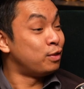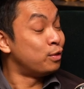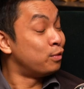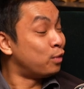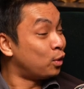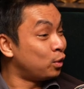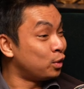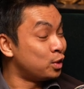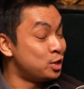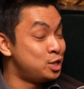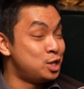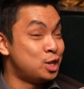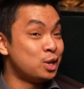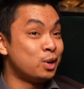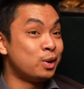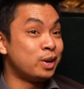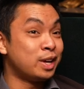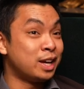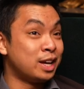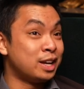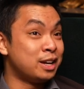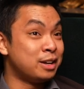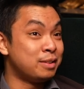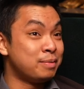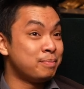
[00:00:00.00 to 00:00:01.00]
for volunteering
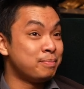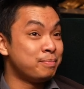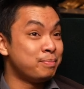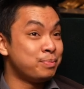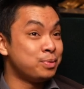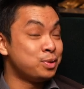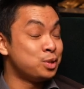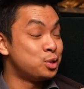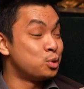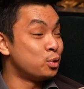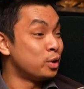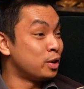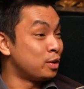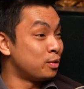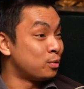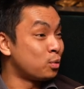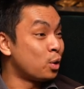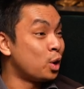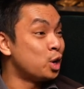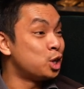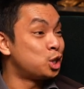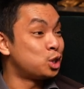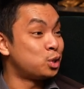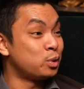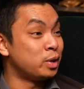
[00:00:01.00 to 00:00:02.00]
and doing
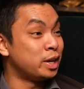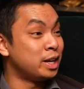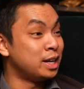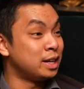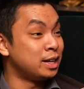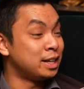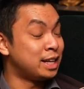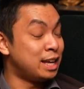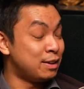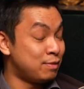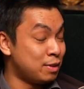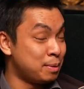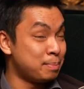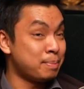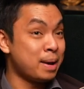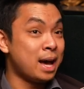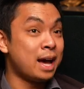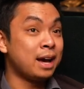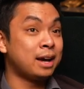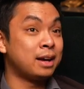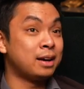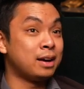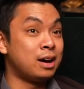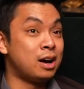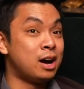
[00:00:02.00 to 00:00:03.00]
Rotary and giving
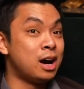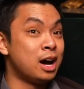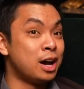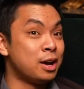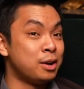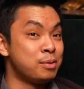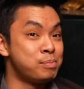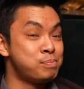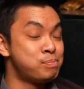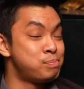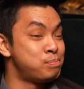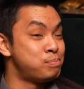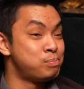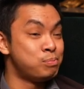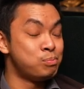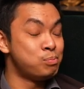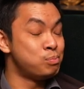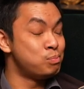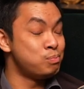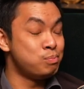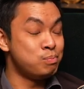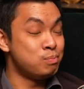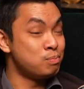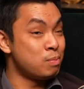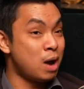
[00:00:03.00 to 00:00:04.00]
back, I
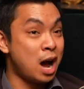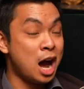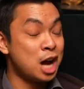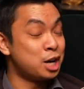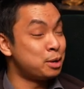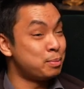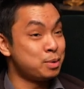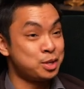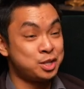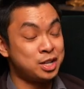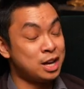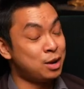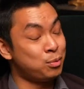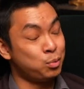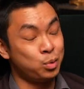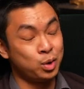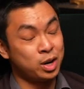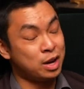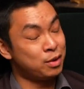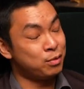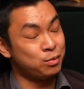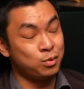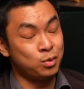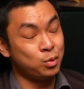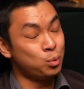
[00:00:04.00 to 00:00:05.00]
100% would
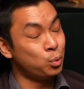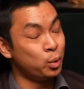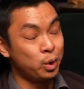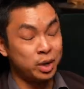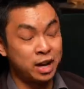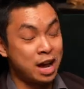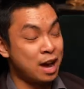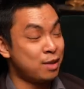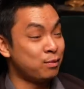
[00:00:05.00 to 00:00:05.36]
have, wouldn't